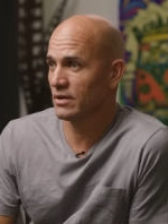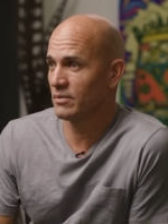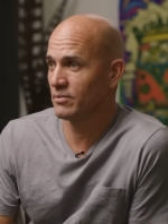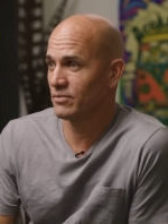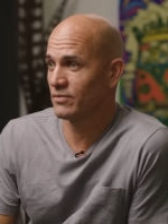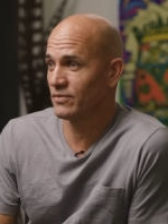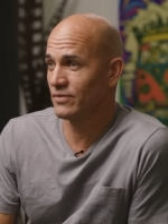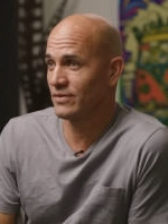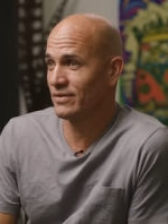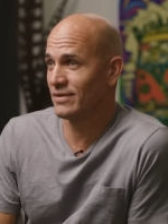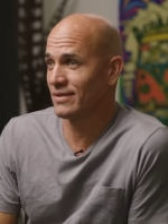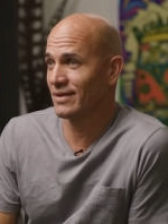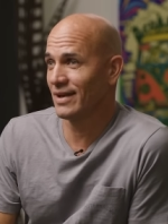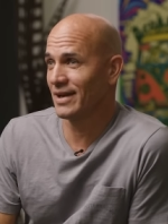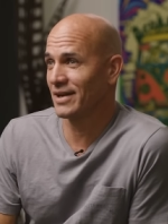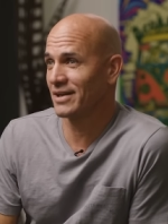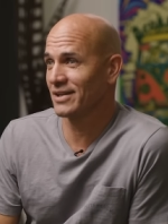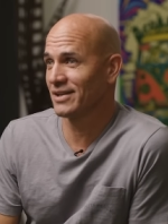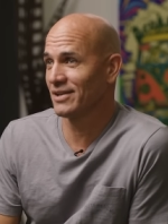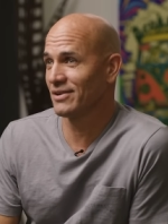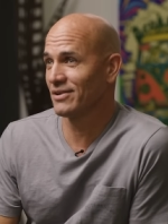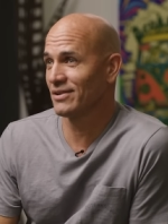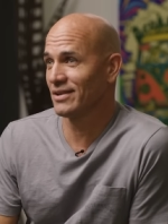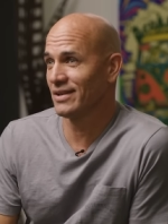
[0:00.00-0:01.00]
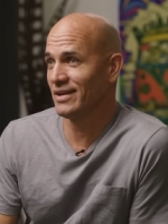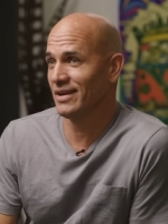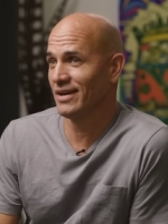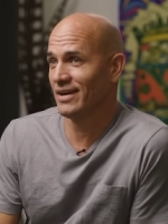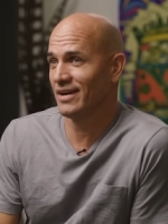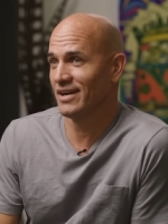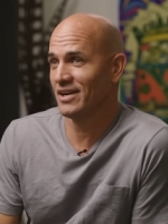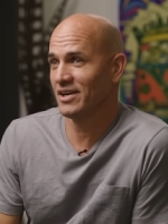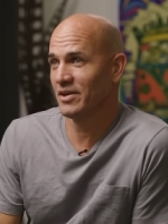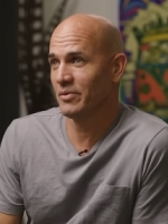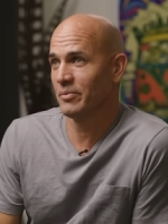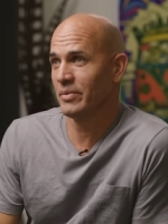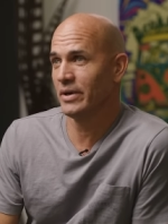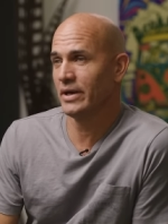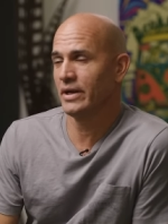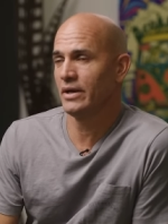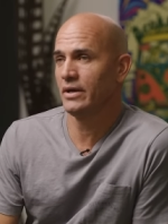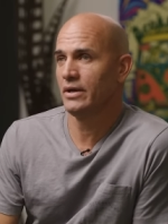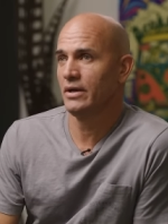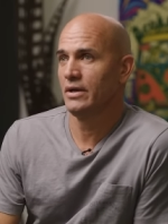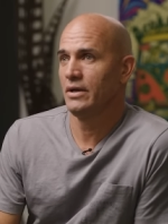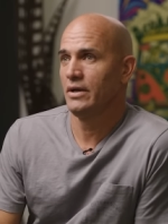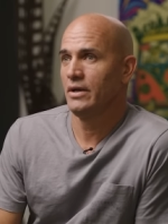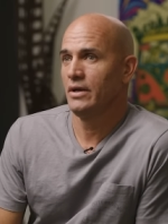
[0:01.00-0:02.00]
I'm like clearly not,
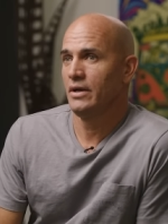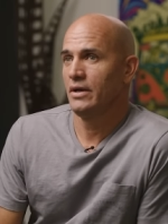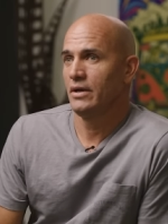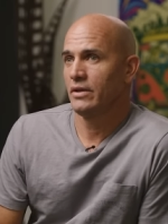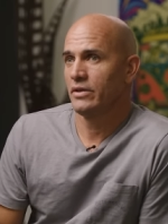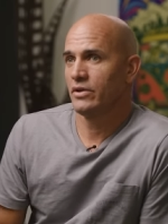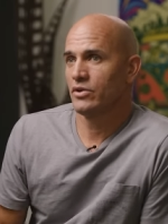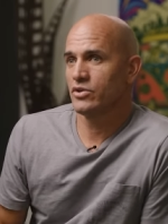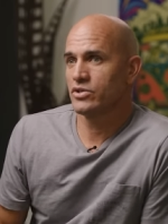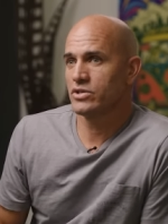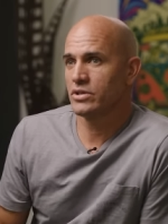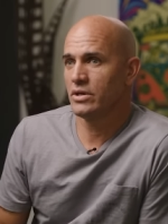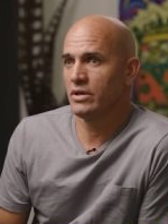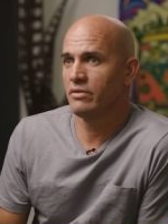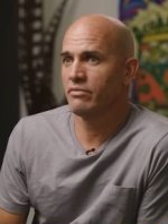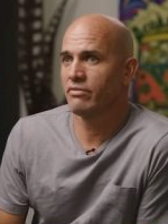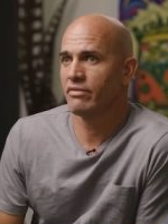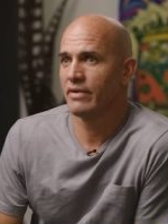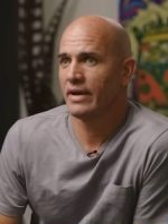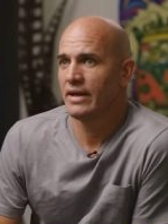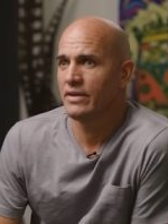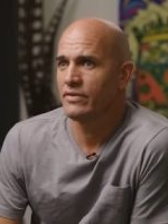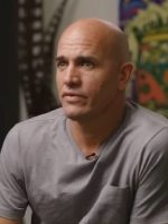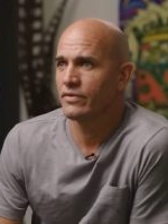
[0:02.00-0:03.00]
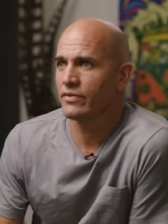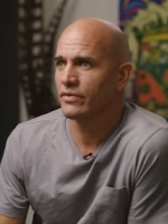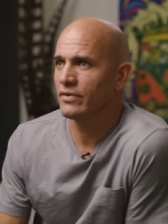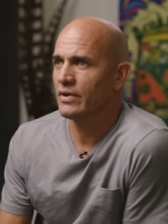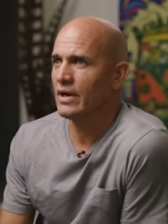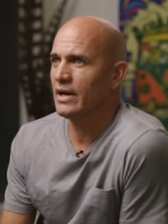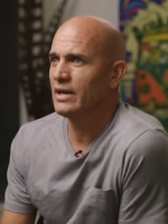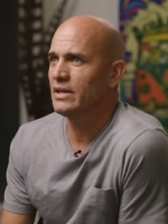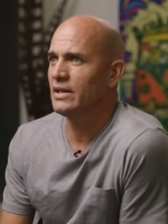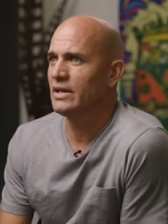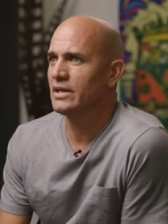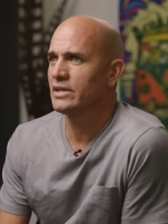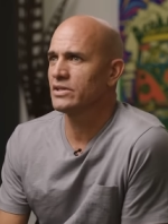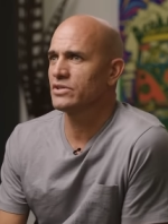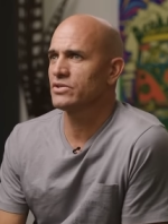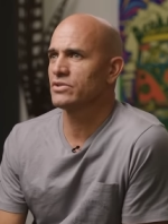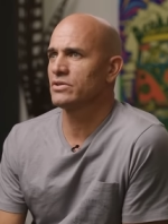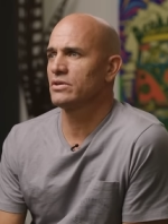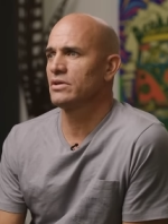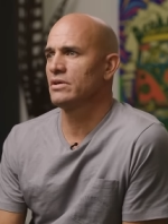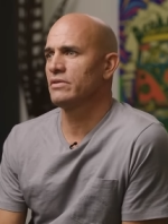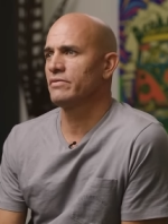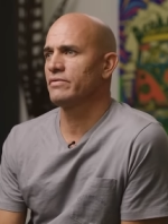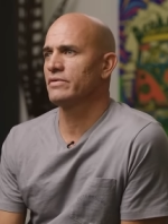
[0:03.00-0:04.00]
but there's events I like to
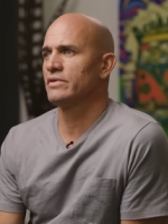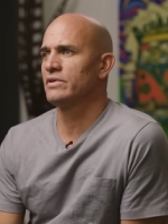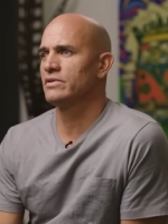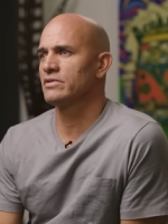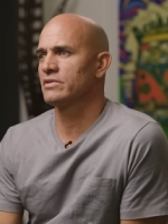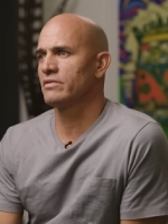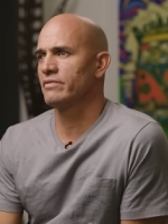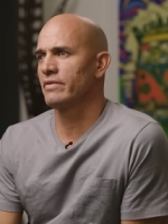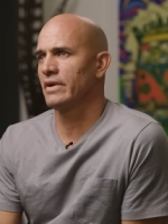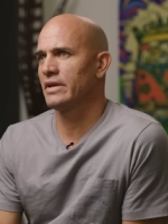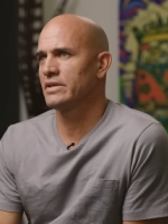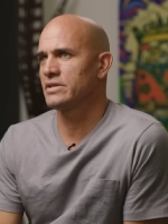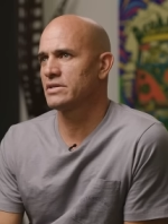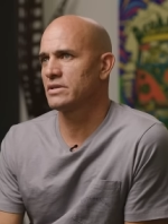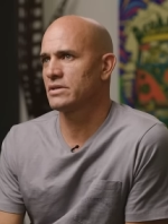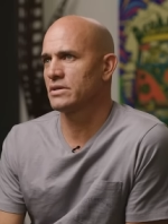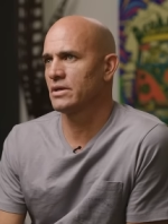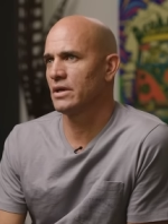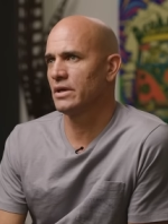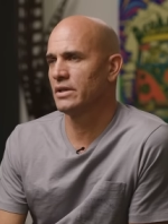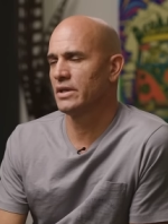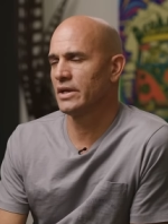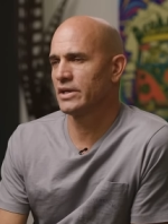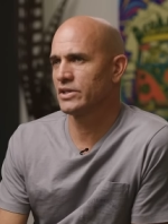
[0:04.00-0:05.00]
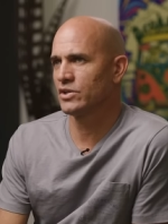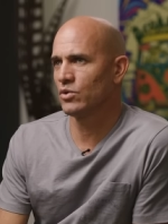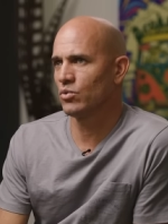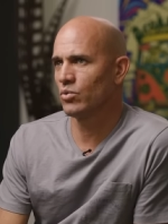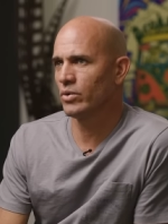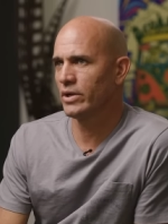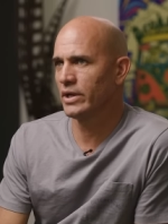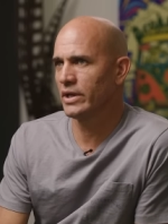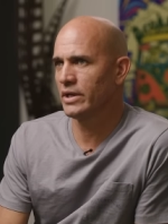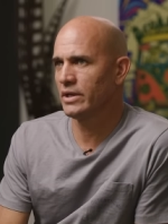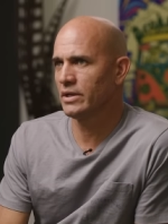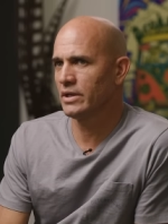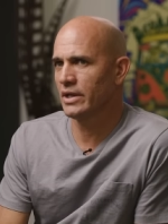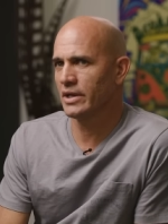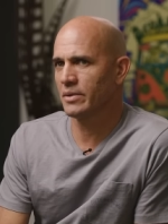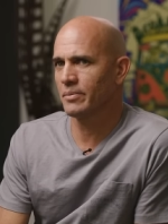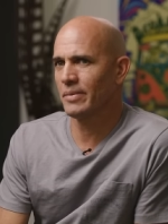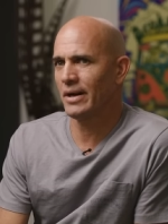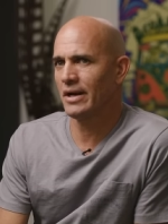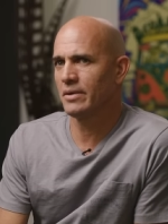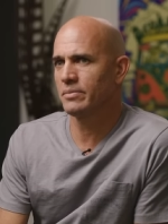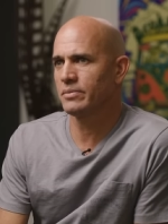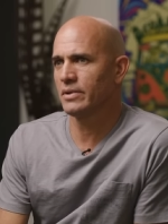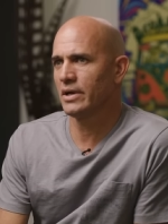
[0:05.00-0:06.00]
surf and there's events i like to win. Like
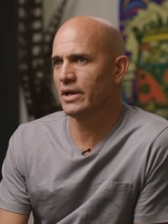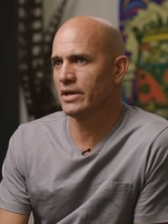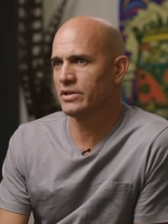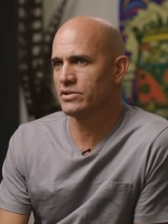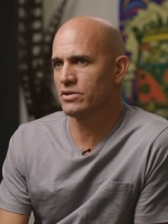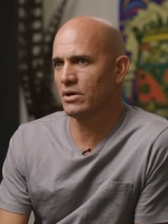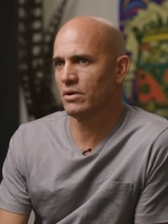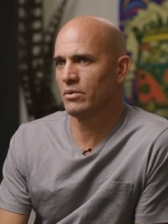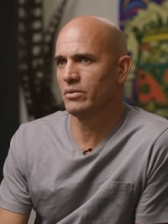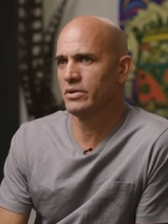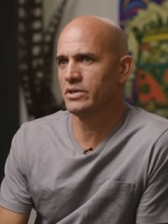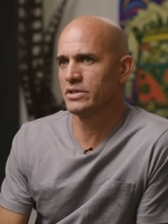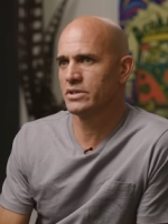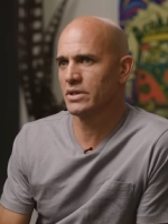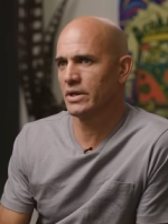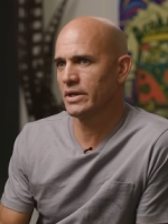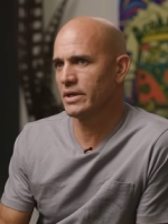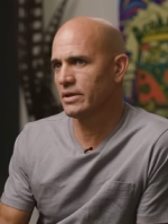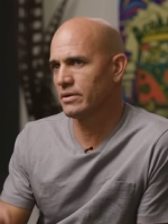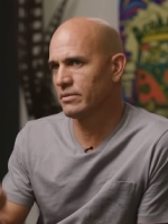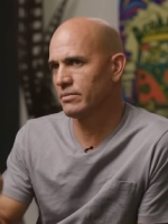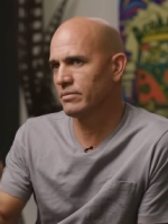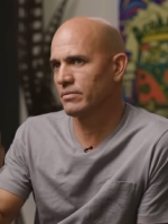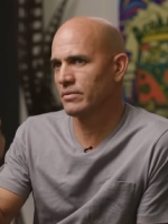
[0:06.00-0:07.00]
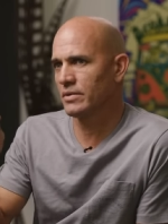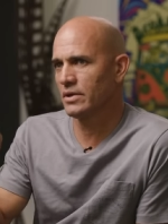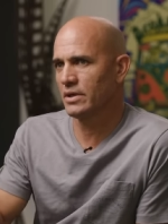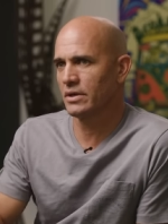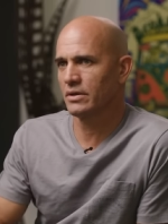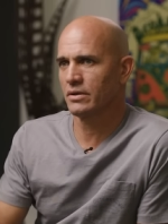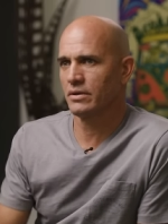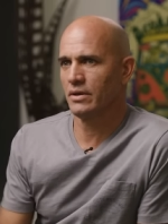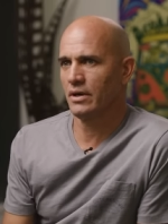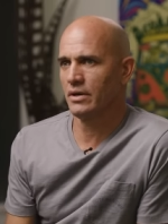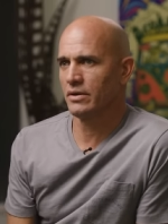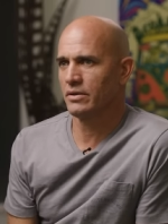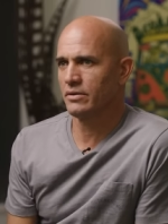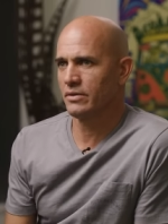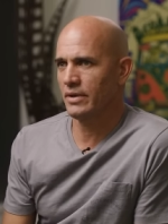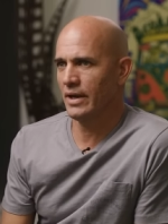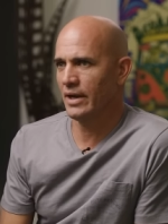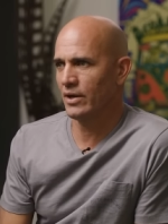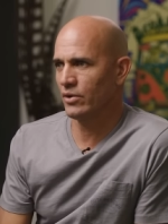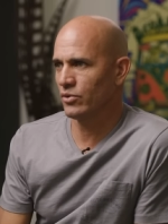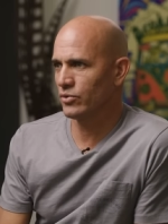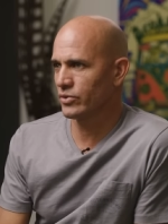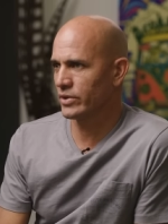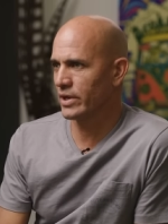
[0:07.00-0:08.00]
pipeline's always like a, a,
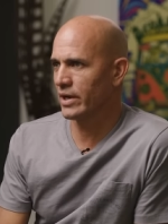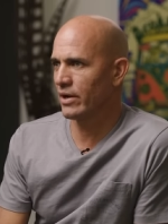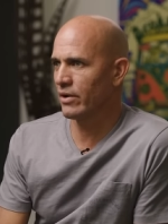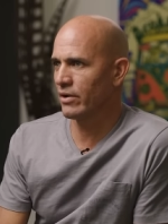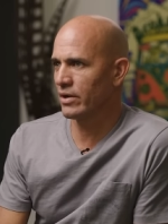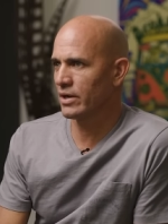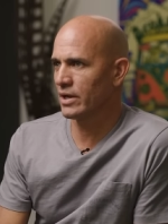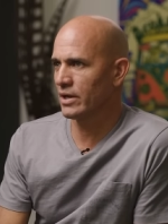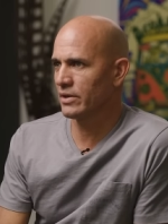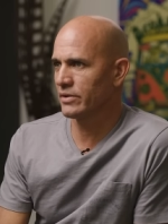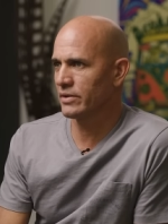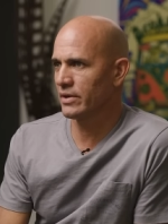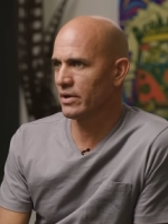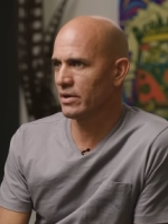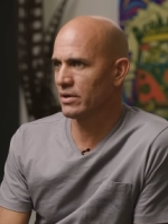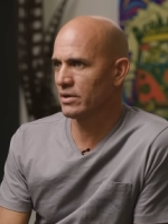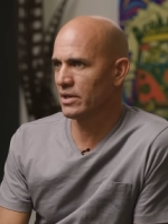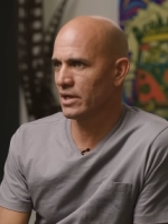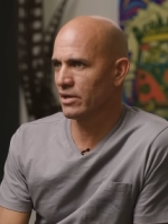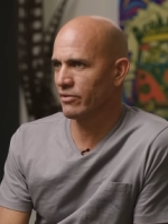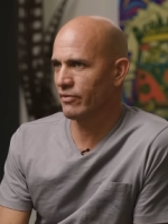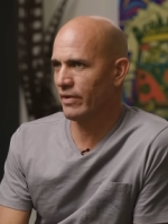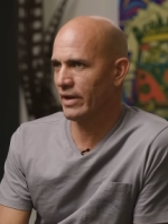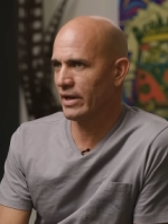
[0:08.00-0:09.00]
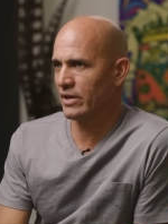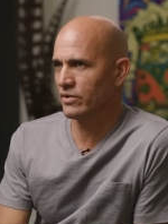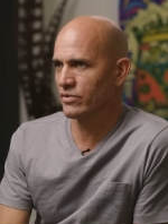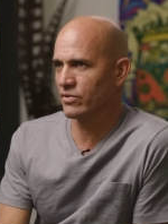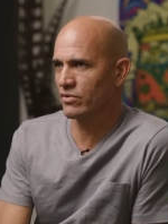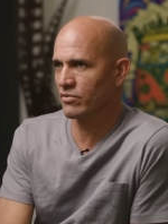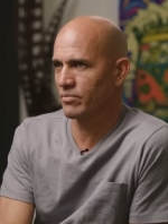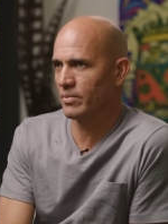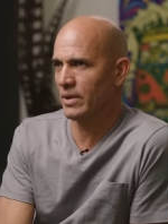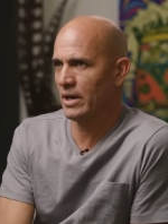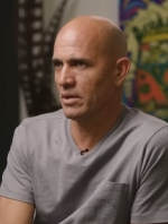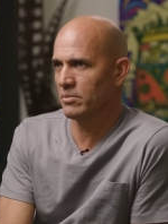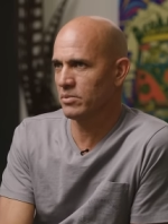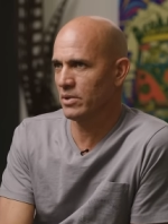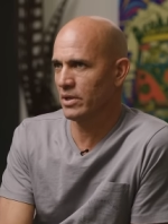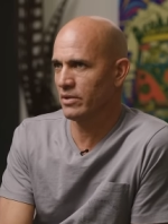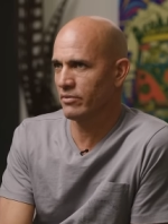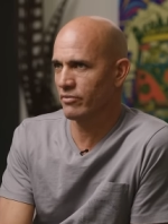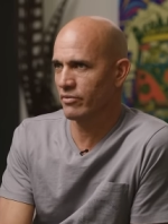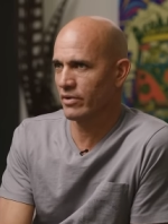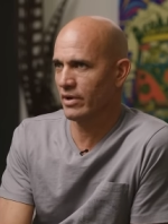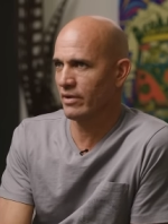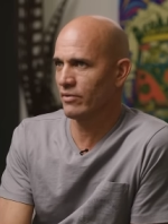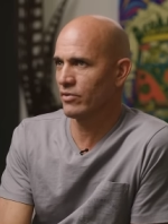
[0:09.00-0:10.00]
dangled carrot out there. Like if I could surf pipeline
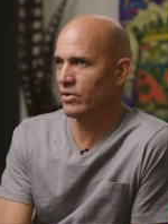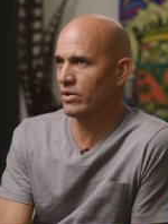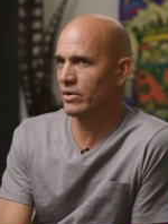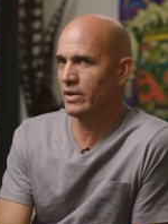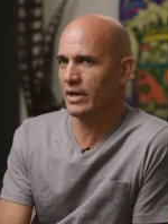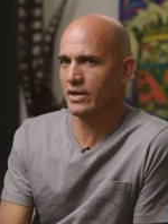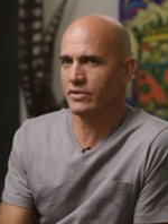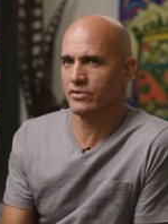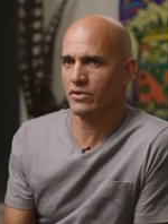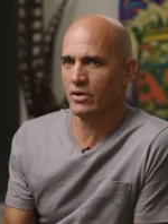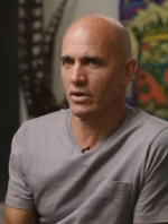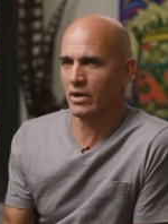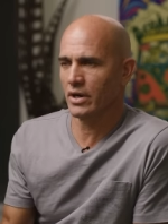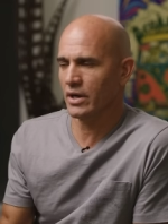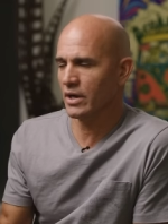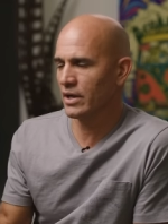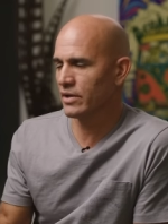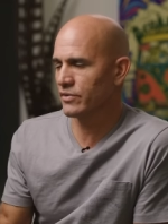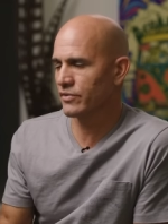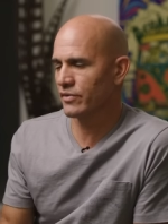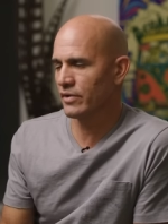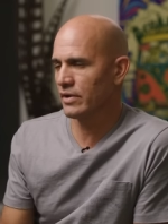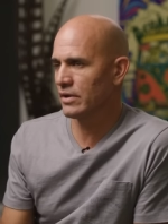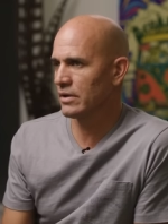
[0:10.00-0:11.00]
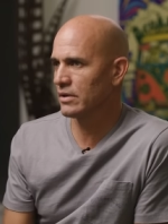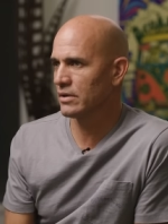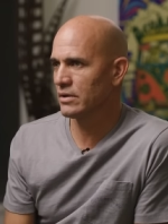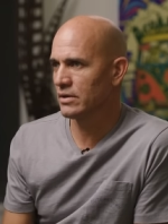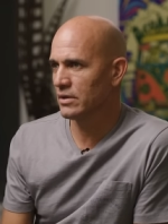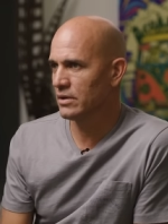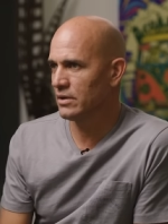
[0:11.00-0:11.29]
forever, that's our Augusta.